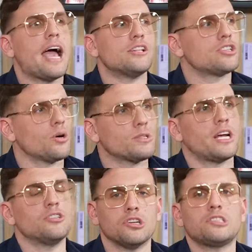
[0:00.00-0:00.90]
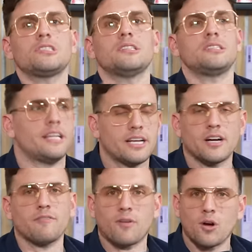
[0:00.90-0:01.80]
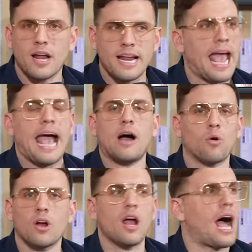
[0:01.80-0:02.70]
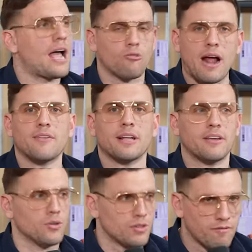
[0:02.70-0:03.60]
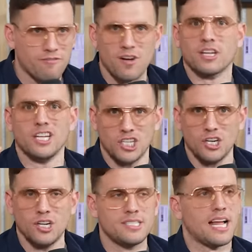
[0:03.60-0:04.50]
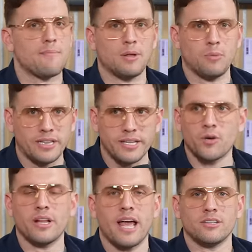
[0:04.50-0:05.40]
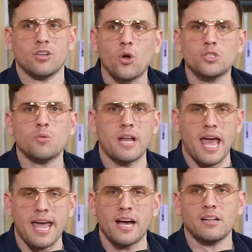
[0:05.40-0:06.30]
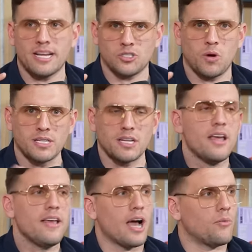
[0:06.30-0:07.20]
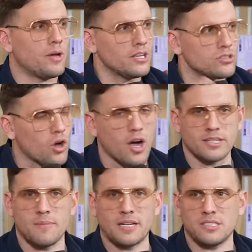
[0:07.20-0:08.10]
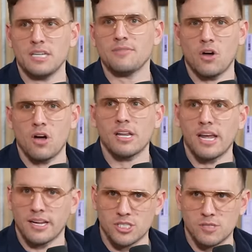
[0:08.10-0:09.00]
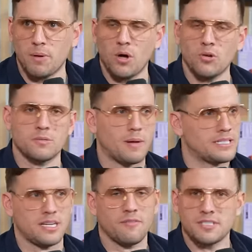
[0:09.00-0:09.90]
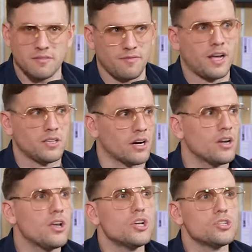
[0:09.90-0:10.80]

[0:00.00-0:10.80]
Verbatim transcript: And so it's like just to sit here for an hour, I'd rather give you the fucking goods. I mean, we literally, I told you what ALS was, and we talked about Stephen Hawking and exposed myself as a failure.